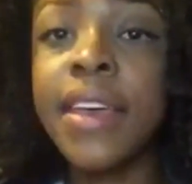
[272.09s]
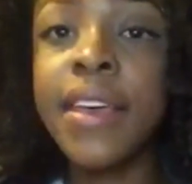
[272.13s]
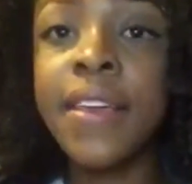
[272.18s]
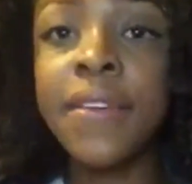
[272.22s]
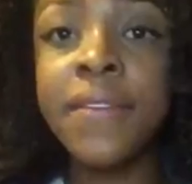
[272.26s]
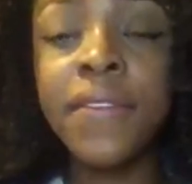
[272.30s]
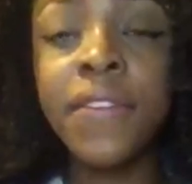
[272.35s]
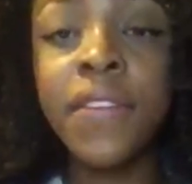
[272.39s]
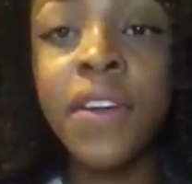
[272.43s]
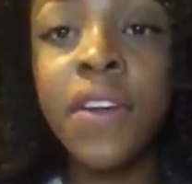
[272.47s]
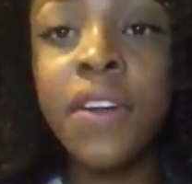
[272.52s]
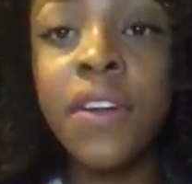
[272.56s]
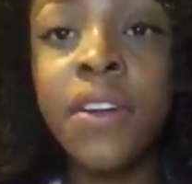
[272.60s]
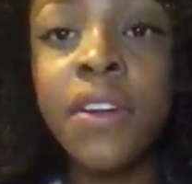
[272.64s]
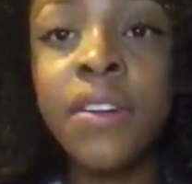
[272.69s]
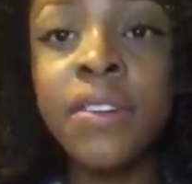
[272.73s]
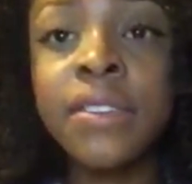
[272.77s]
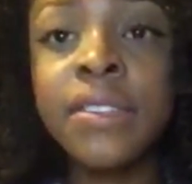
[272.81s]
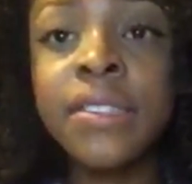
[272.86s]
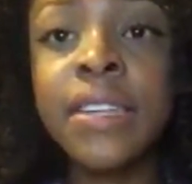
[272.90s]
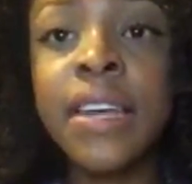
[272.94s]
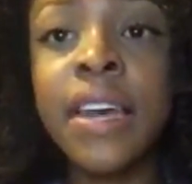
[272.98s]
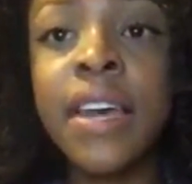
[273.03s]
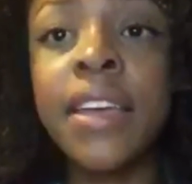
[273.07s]
If you're
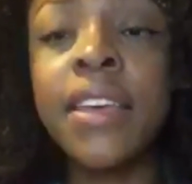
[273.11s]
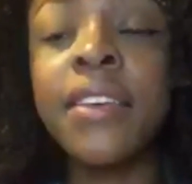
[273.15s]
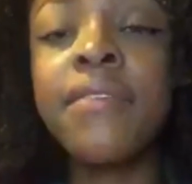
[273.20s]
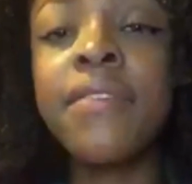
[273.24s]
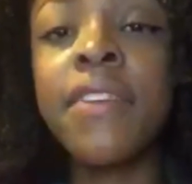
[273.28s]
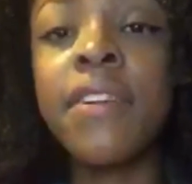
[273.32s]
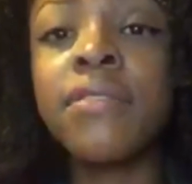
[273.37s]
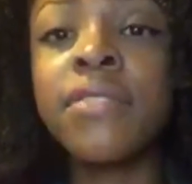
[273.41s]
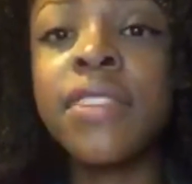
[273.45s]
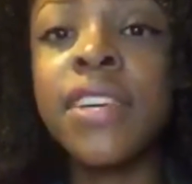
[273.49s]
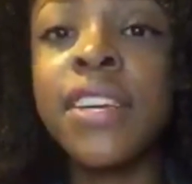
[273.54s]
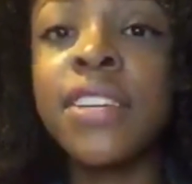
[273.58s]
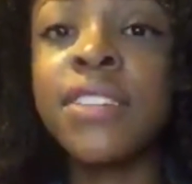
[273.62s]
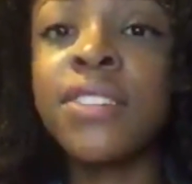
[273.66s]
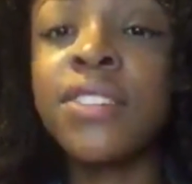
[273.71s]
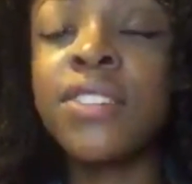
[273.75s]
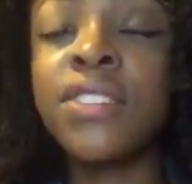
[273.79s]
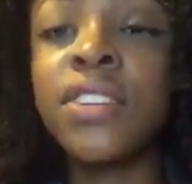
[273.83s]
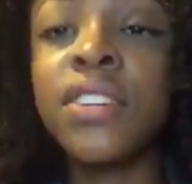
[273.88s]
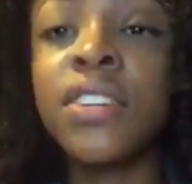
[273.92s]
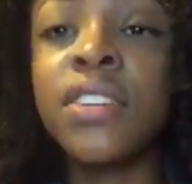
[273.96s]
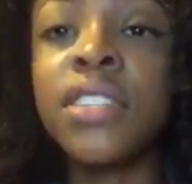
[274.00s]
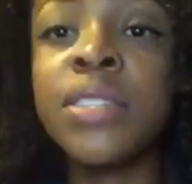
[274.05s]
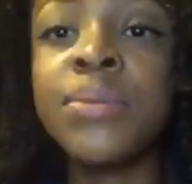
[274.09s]
starting your
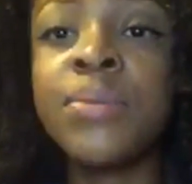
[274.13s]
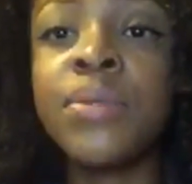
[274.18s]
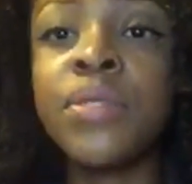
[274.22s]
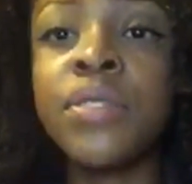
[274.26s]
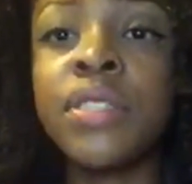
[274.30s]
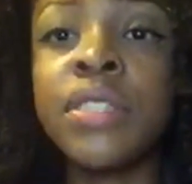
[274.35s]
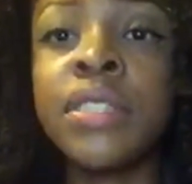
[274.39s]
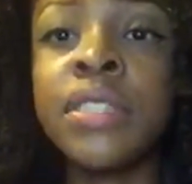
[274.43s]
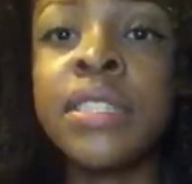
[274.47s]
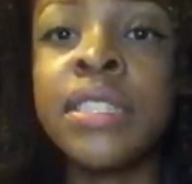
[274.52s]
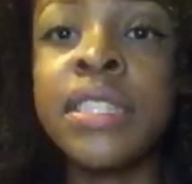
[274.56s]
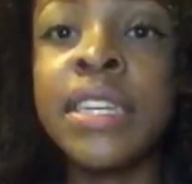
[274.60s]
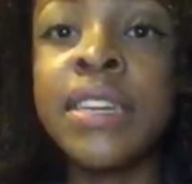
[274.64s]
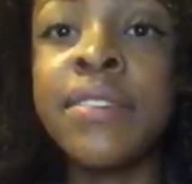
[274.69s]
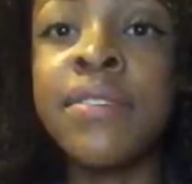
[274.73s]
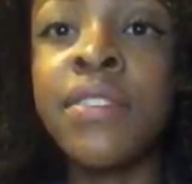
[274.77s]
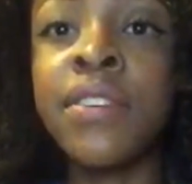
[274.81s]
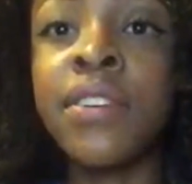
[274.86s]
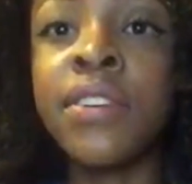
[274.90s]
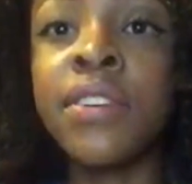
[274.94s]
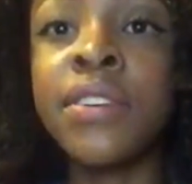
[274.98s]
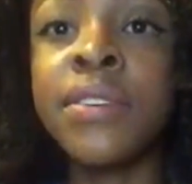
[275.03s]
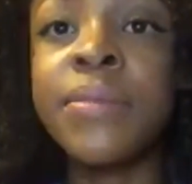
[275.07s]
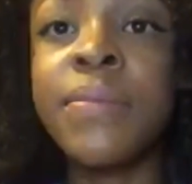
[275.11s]
foundation year, you put
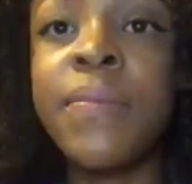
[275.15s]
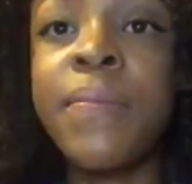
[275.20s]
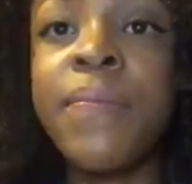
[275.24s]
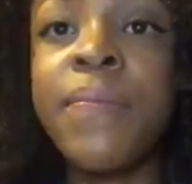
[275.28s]
0.